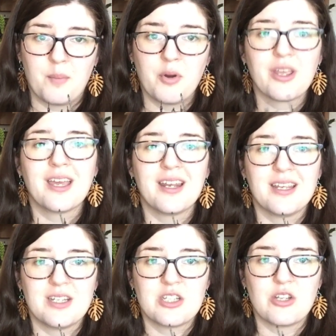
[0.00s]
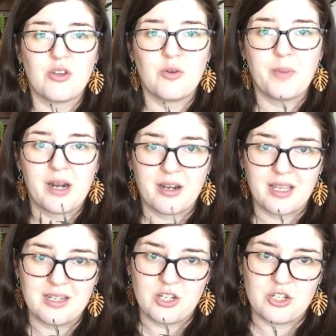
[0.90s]
putting it into better
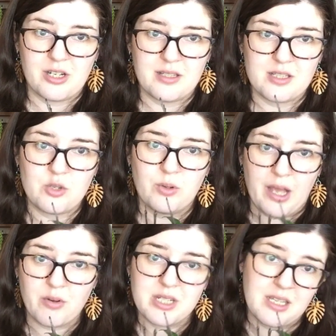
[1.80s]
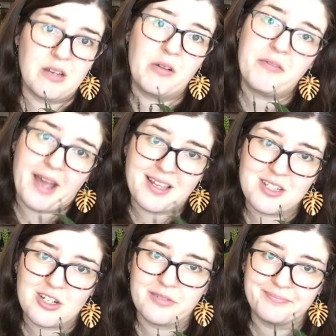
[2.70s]
conditions to allow it to heal
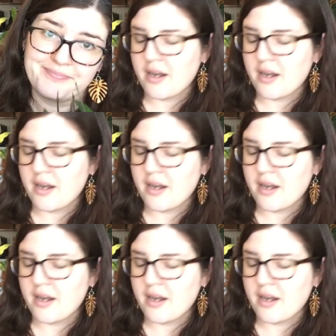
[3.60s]
faster?